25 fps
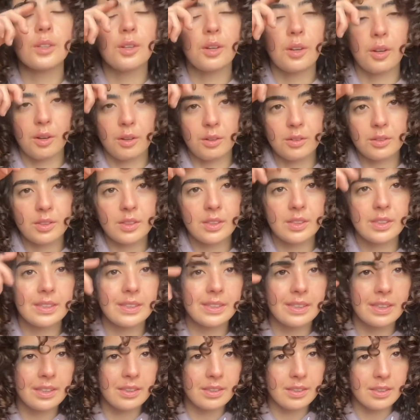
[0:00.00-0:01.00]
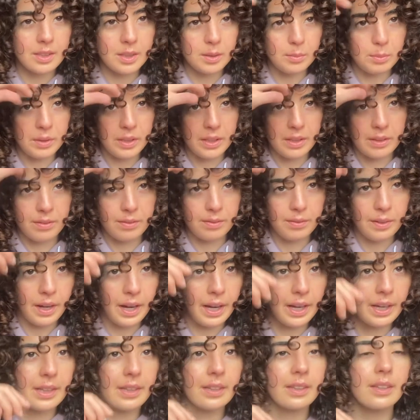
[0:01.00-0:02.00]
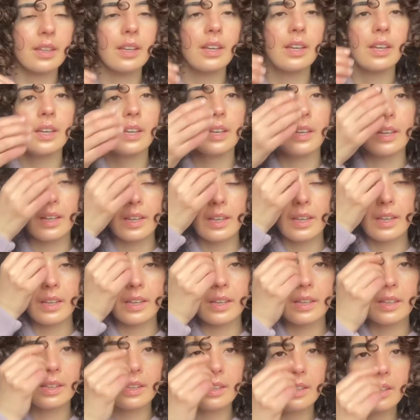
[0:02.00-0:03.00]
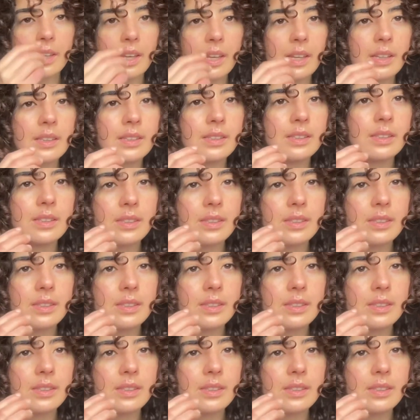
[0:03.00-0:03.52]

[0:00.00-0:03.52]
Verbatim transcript: curls cease to be defined, they